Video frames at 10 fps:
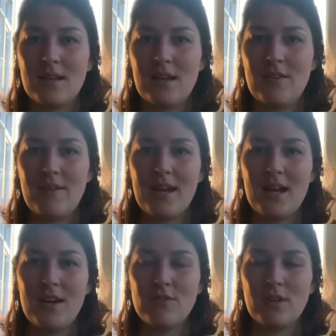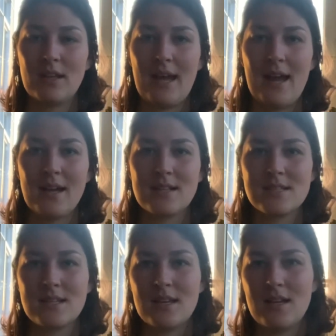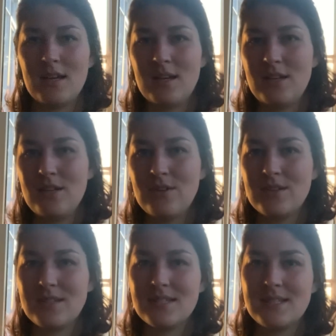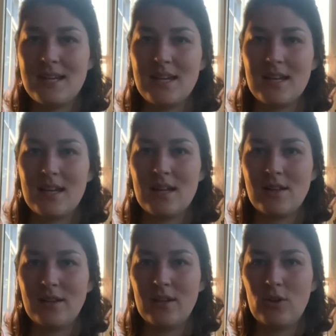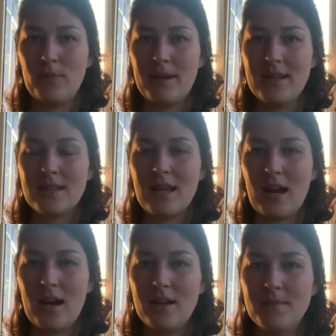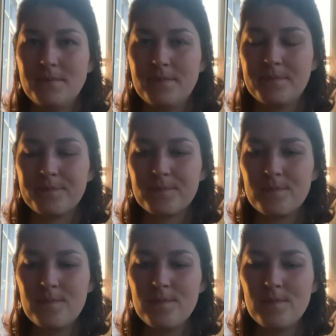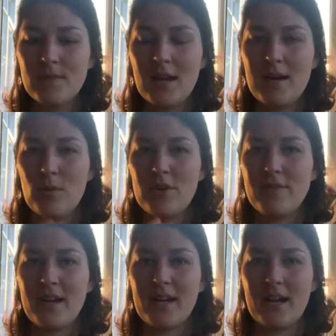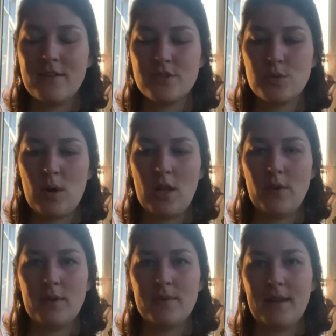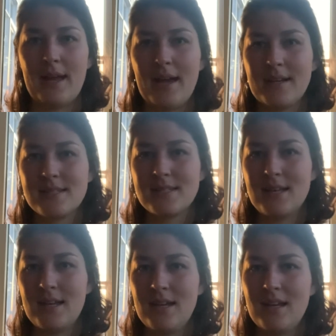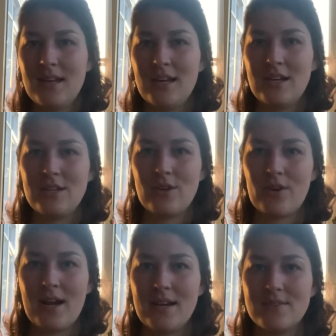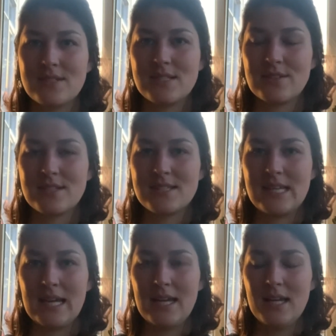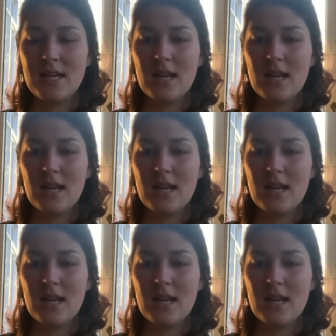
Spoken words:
if I kind of relax, you can see it a little bit there. Or if I kind of swallow and relax, you'll kind of still see it.